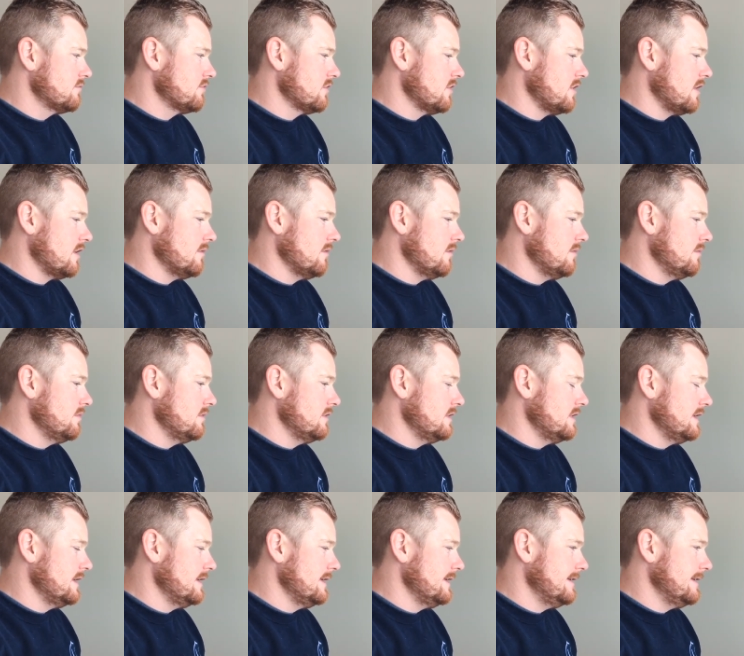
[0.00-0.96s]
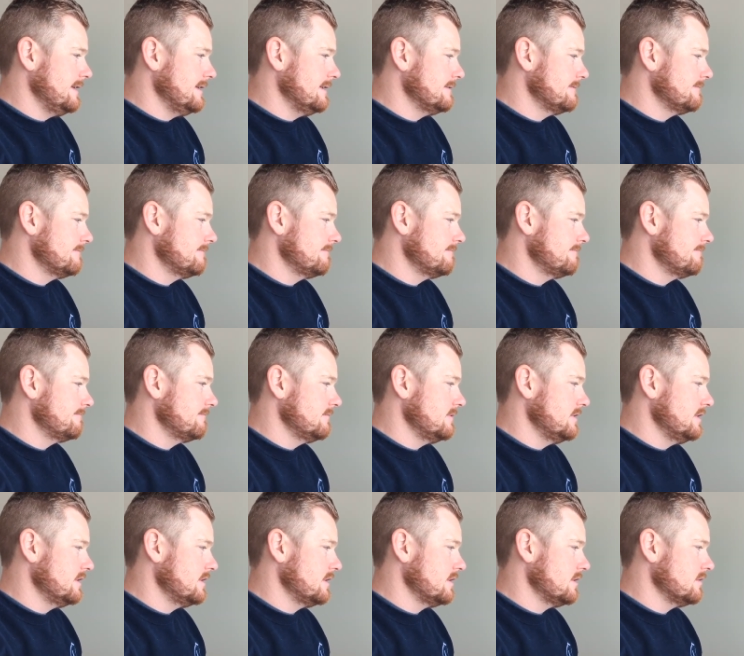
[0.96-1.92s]
Probably,
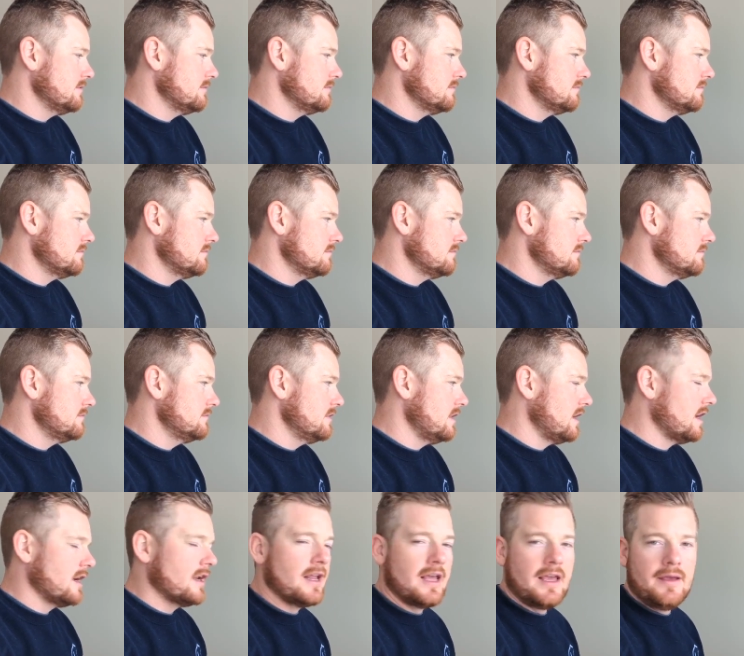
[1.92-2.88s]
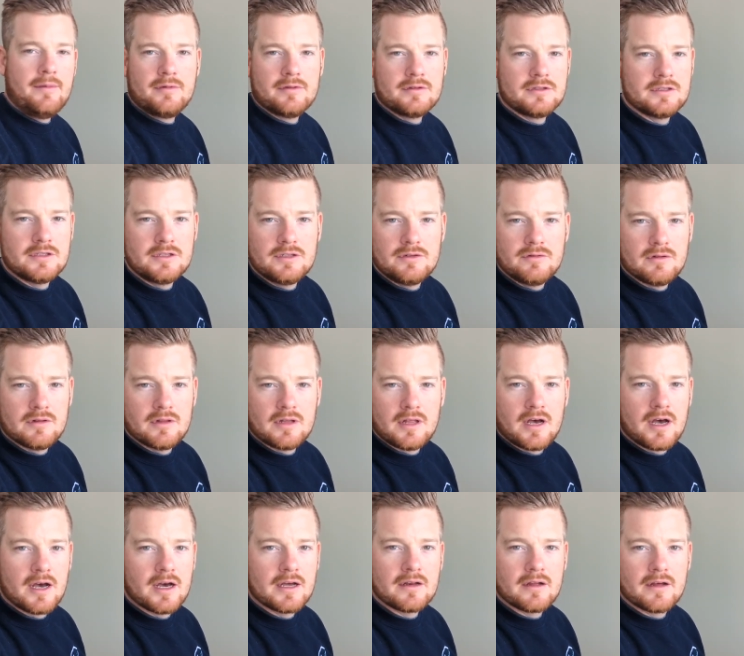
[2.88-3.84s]
you know, not able to do a
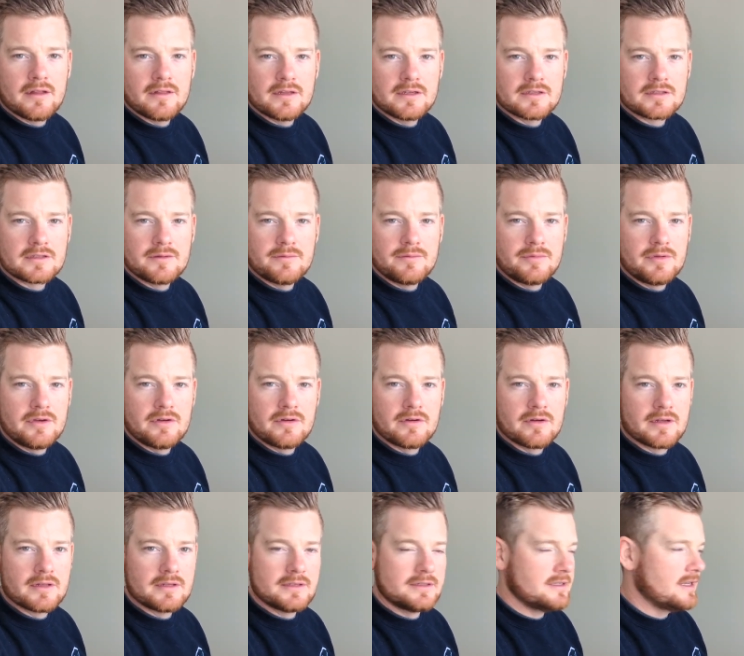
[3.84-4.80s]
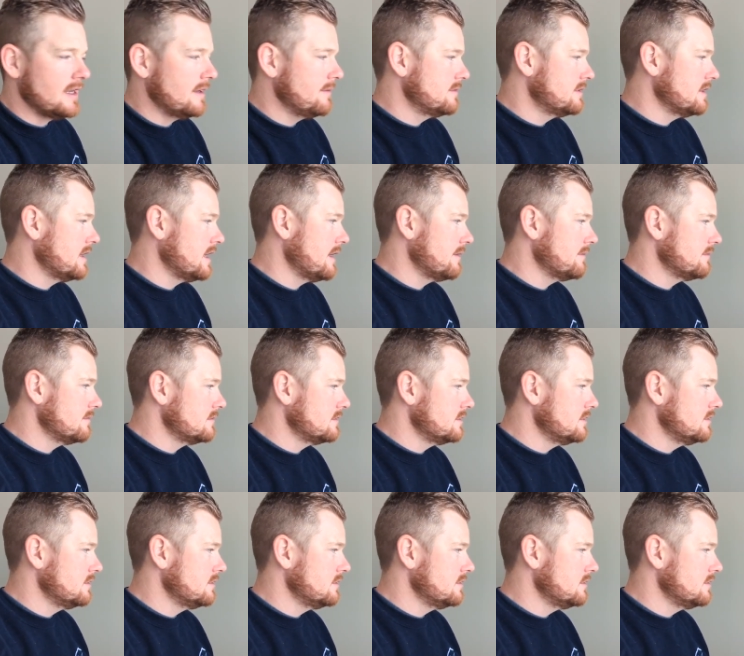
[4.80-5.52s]
lot on this computer at the same time.